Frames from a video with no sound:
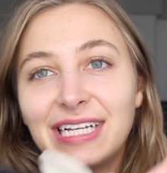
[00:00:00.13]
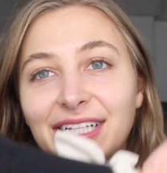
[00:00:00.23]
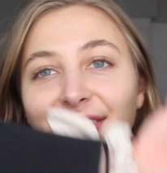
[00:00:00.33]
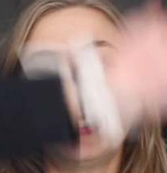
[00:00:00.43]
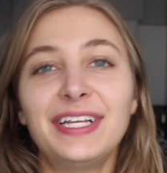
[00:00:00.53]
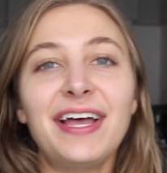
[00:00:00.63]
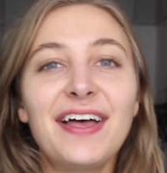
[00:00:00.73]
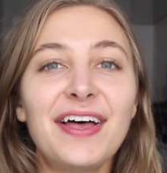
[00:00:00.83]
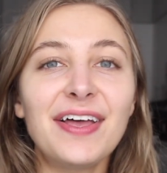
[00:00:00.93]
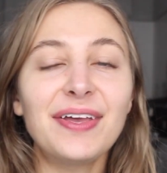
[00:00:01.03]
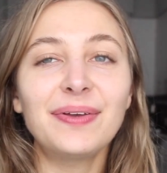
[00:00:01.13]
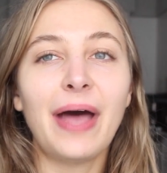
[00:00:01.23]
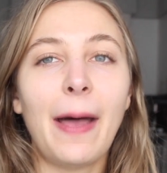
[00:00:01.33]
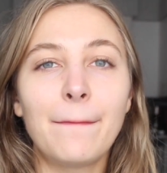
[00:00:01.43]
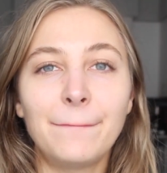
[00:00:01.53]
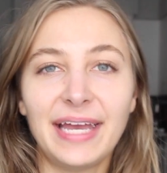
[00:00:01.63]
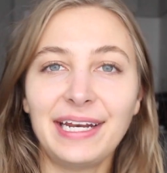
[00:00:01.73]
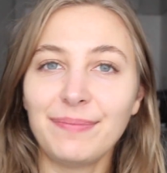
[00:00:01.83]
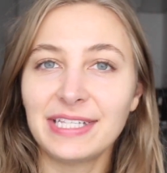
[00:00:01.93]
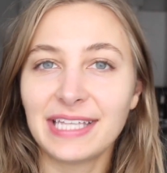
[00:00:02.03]
Hello, my
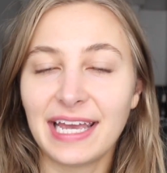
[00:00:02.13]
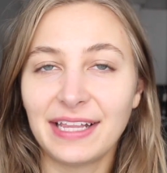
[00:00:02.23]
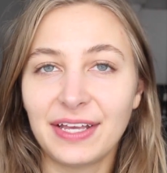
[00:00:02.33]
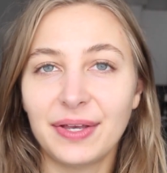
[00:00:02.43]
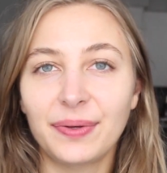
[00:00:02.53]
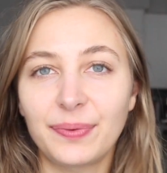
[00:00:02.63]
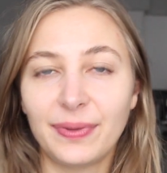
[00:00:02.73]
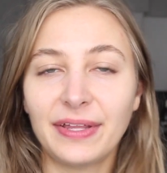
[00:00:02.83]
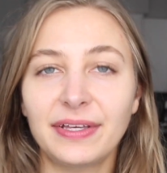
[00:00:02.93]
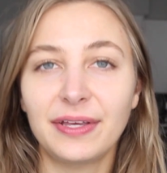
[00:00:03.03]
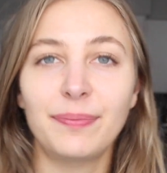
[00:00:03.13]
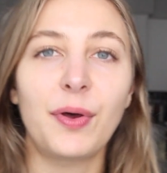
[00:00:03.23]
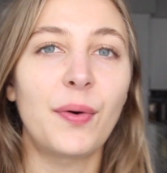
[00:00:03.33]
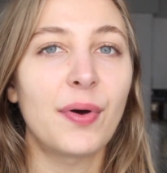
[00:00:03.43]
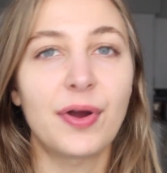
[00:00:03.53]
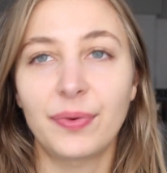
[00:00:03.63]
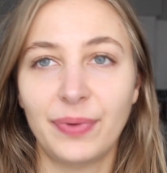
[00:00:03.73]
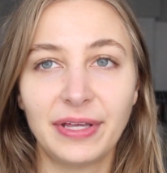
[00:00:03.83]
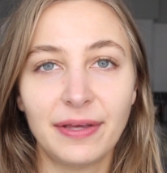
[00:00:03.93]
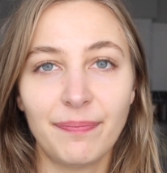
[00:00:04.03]
name is Kayla.
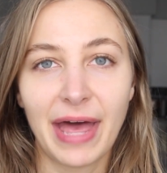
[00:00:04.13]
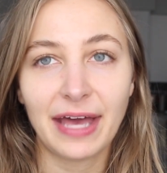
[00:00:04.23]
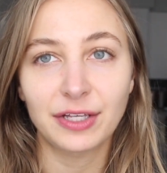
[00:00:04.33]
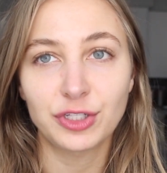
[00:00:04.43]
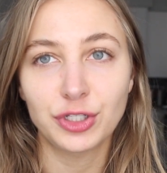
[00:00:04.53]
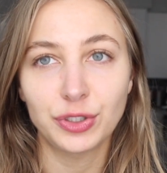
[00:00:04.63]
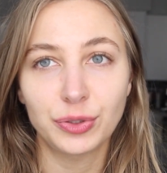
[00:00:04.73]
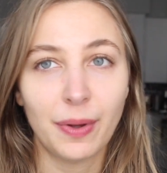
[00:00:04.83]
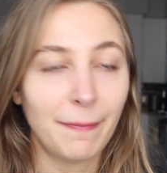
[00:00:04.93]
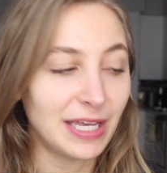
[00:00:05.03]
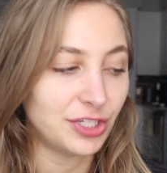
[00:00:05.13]
Welcome back to my